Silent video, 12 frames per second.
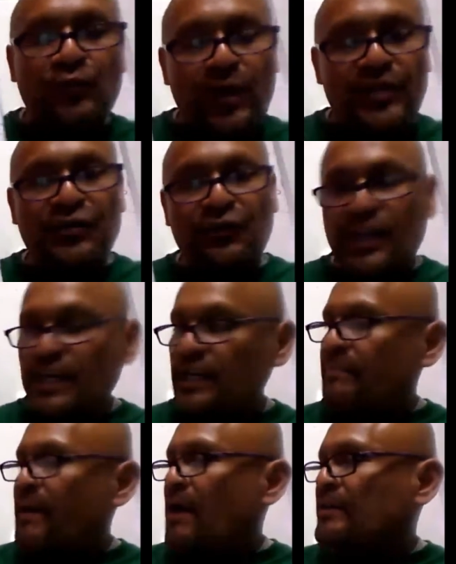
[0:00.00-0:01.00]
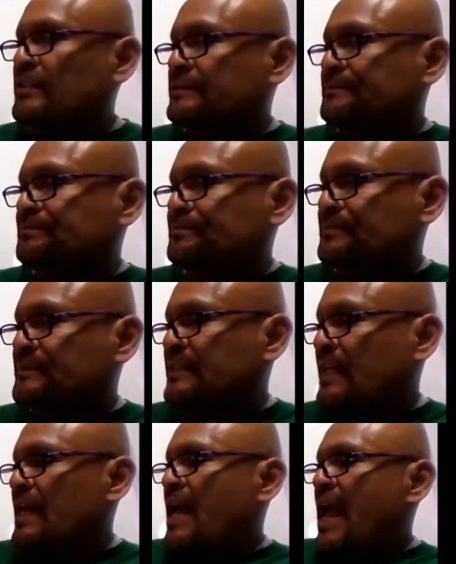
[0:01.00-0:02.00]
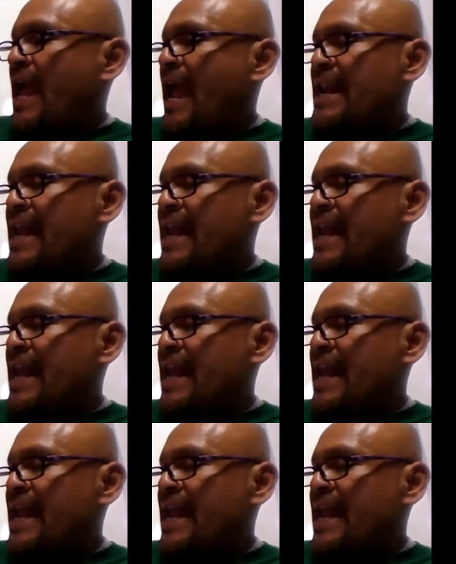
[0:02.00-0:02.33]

what you think about it. And